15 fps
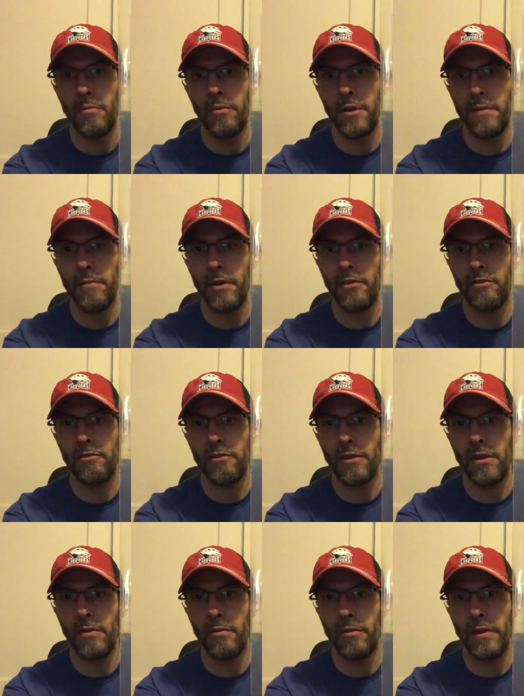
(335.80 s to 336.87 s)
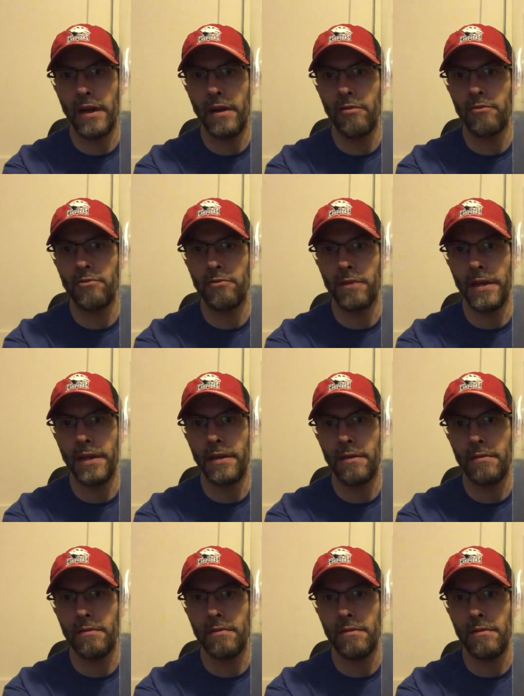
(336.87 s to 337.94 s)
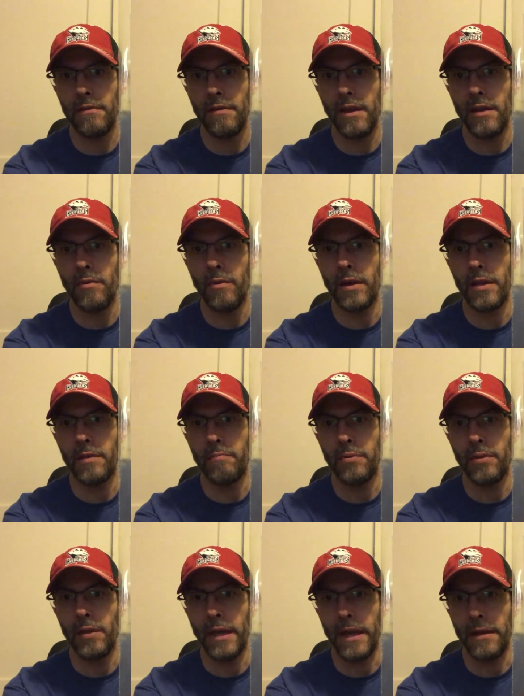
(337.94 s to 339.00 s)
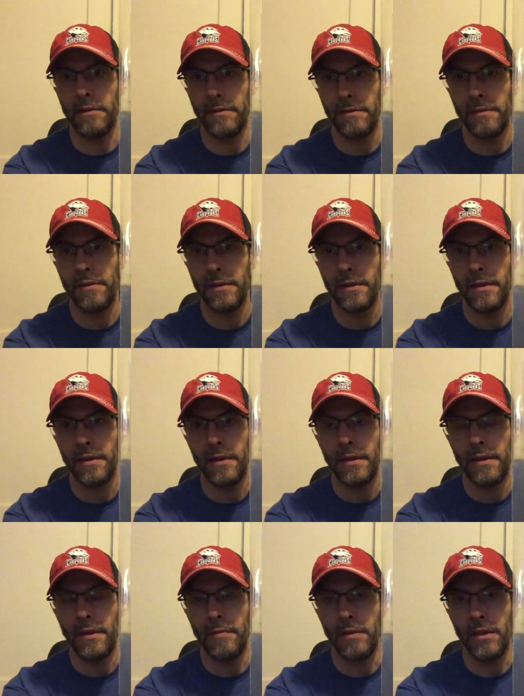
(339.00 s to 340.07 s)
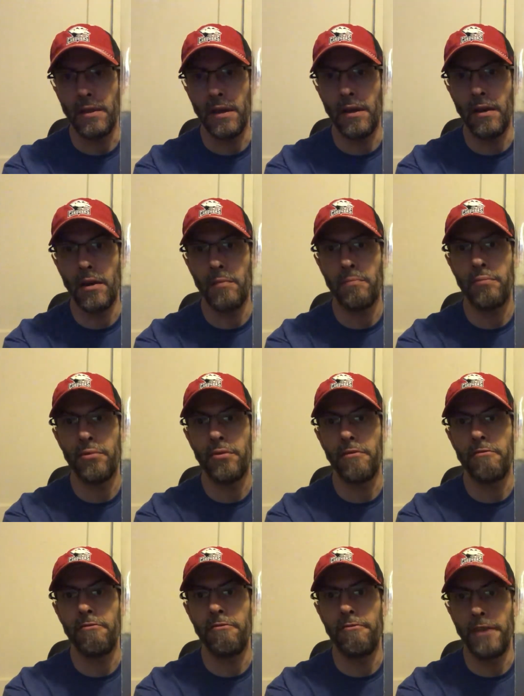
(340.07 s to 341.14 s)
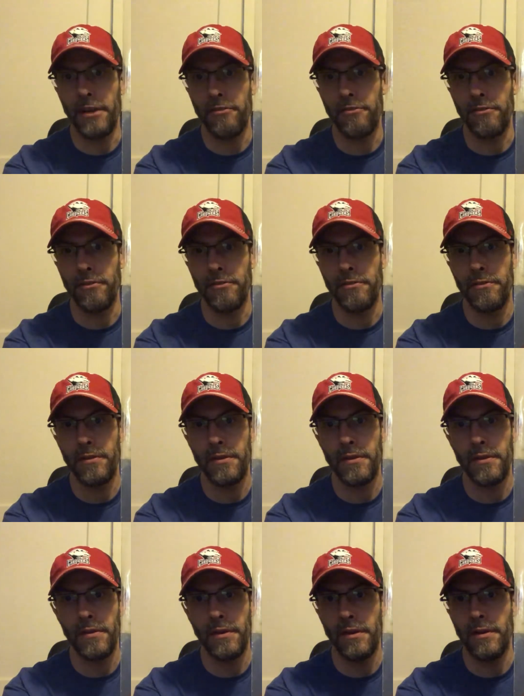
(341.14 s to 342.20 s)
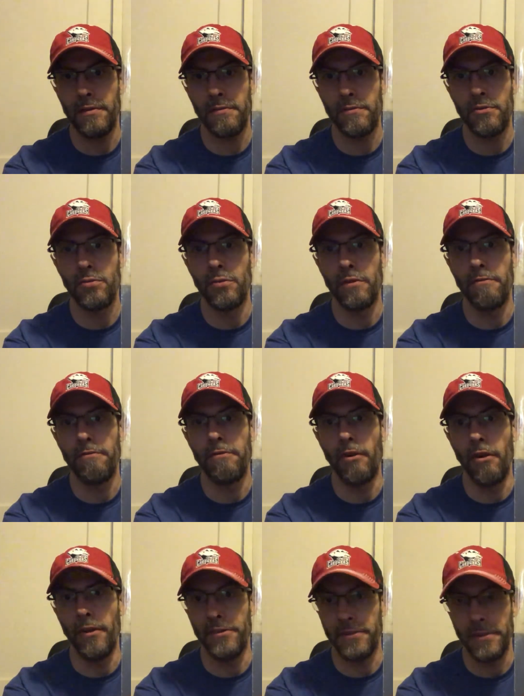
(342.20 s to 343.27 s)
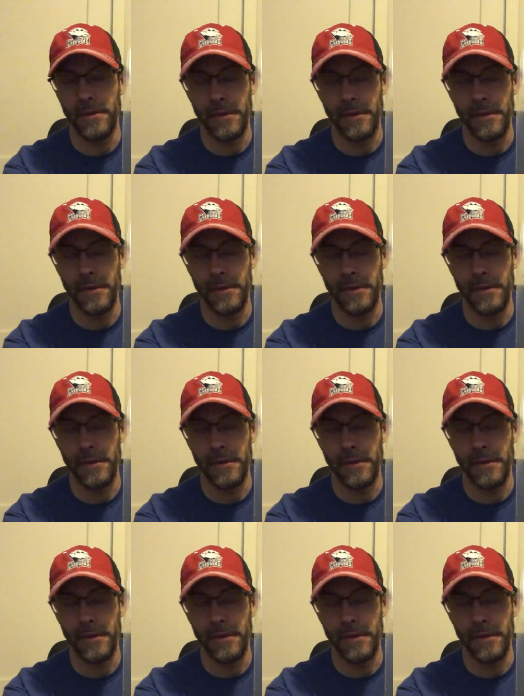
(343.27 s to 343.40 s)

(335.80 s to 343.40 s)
pretty much will outdrink anyone on the planet. I mean, they are professionals to a fault.